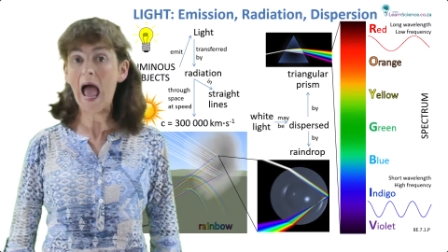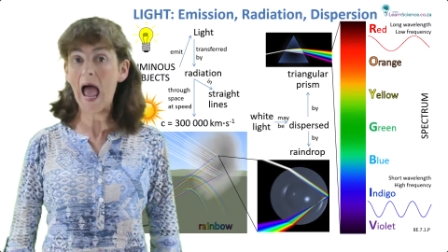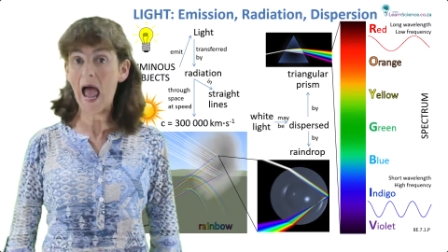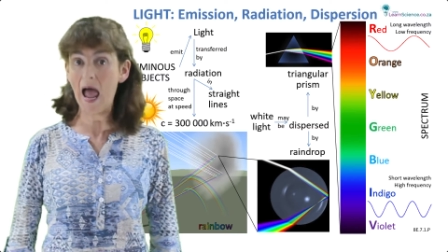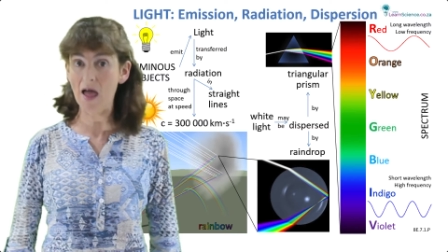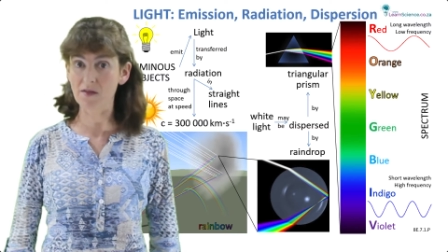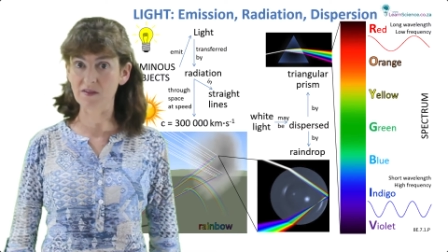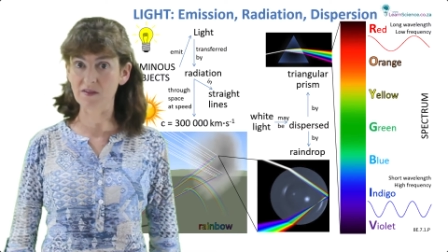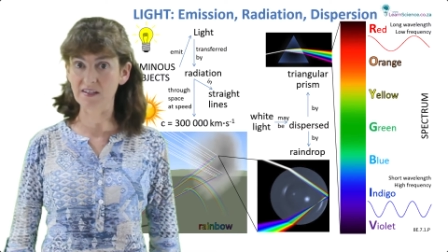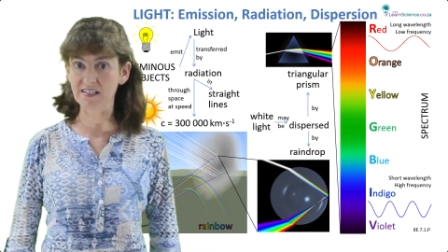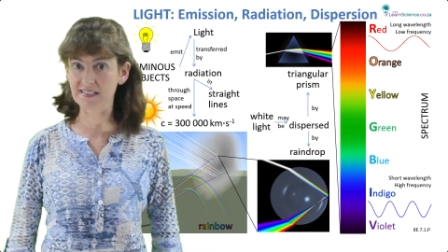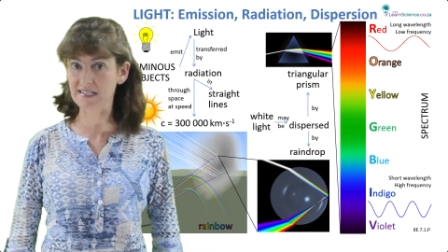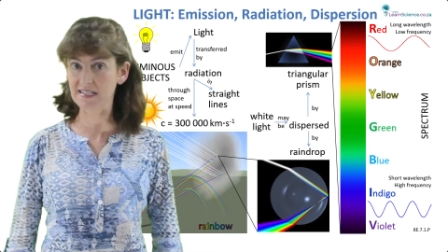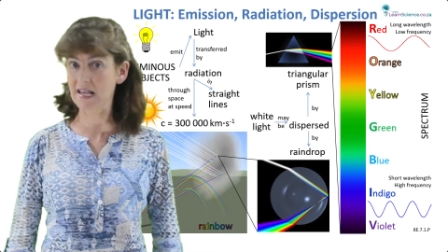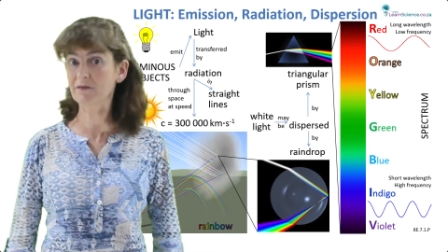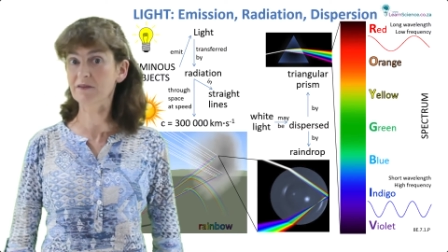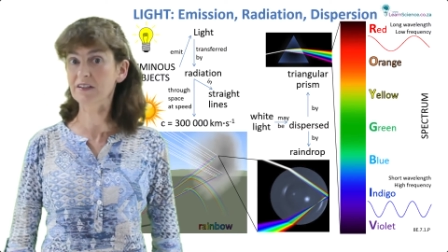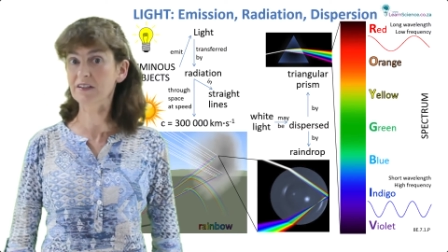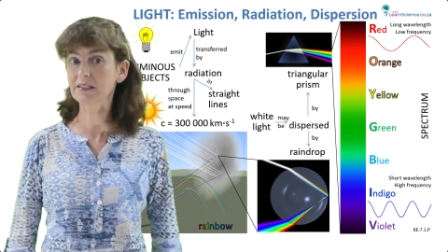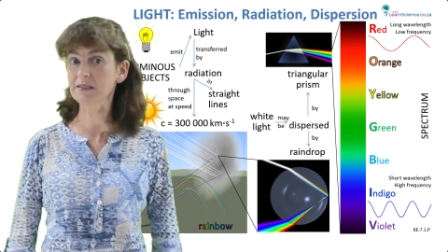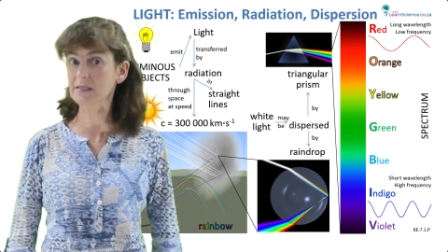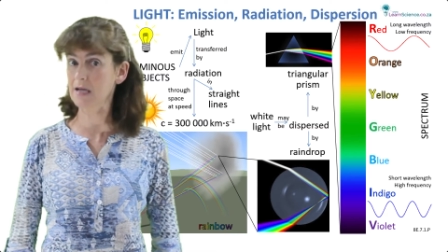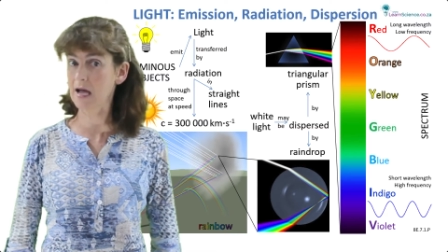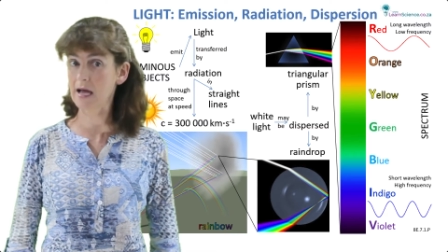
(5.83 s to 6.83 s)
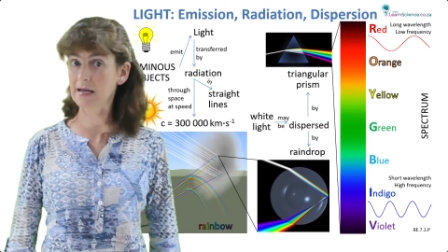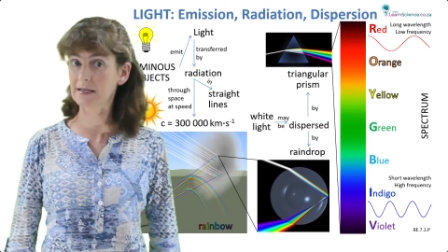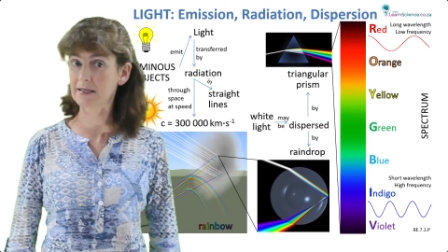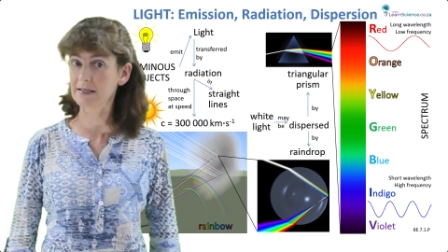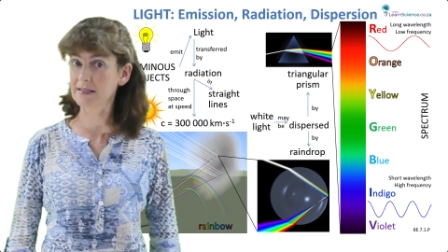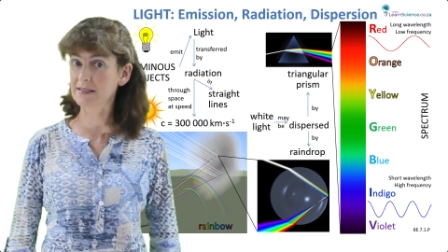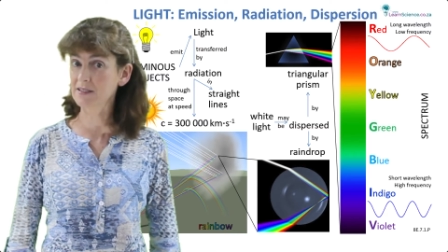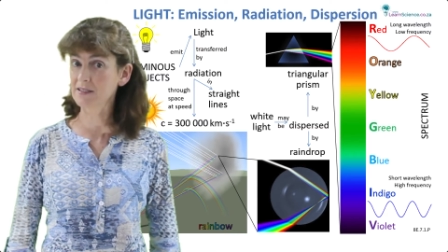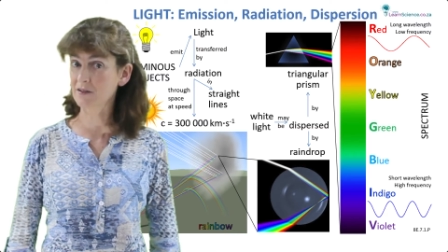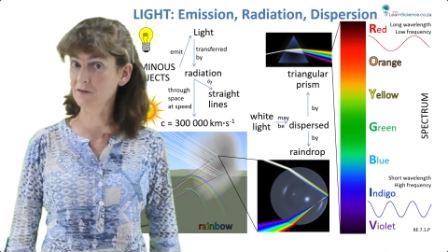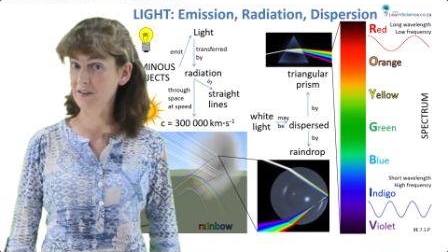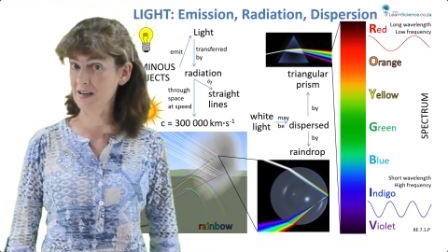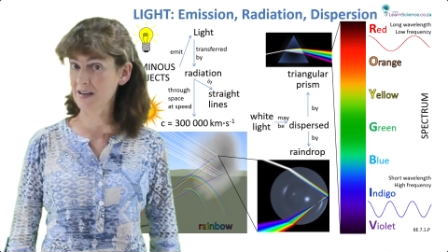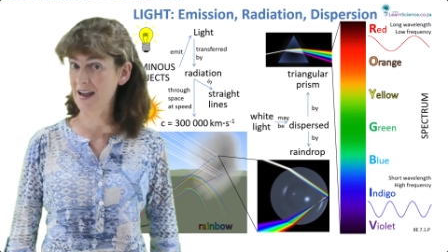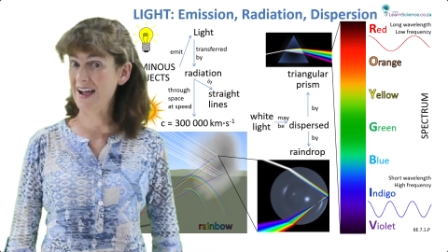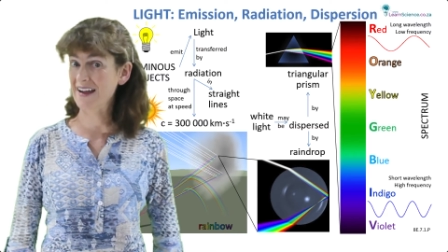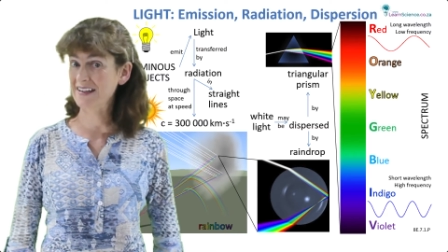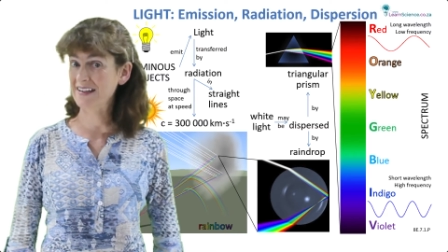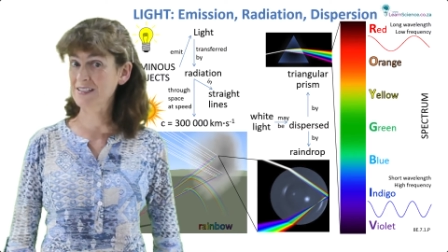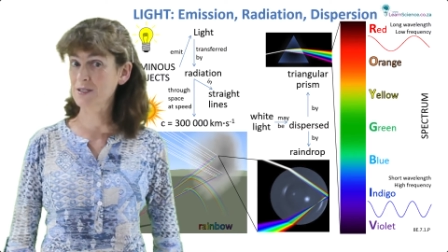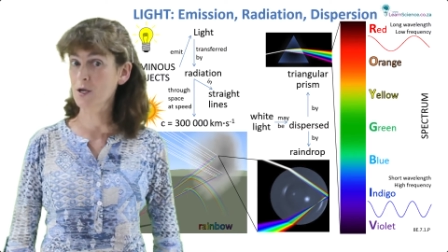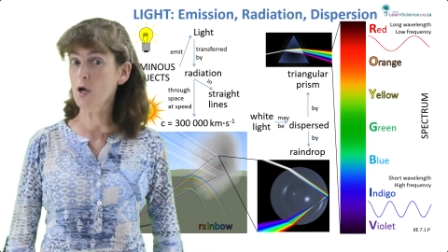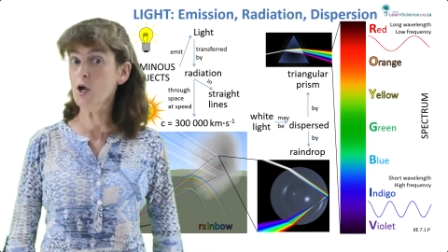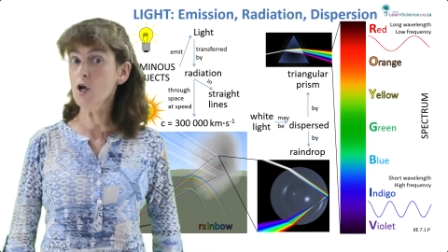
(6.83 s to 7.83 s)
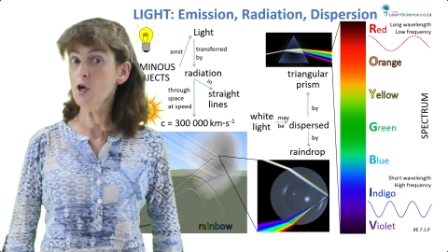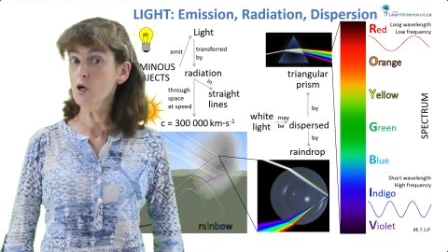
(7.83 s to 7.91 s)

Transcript: and the 7 colors of light,